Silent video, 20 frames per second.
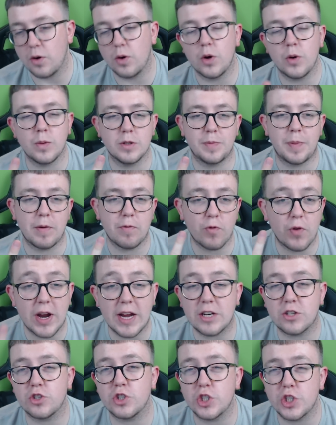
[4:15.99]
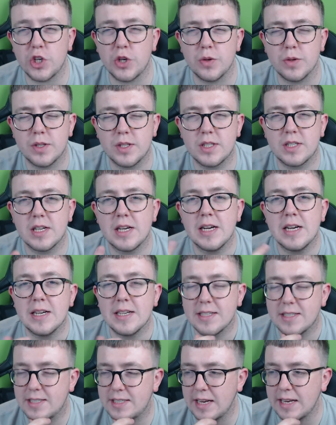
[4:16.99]
who has been reintroduced
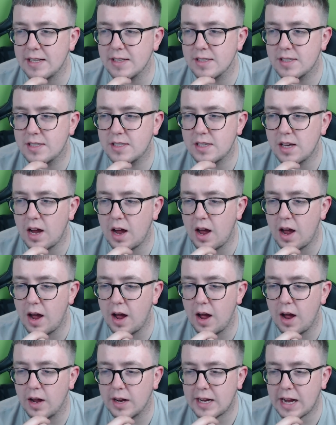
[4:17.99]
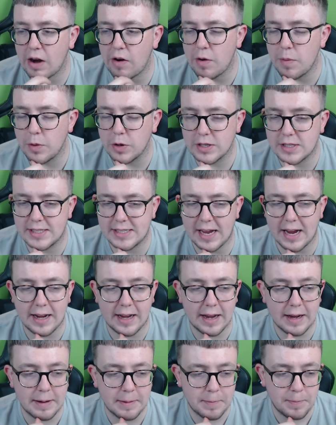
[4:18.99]
since Gary Monk's
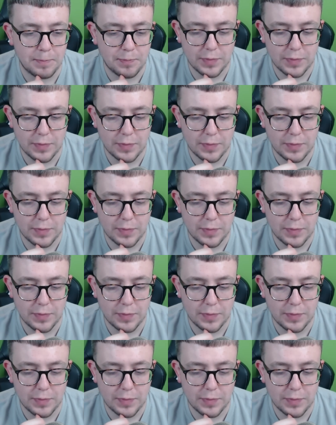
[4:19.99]
sacking.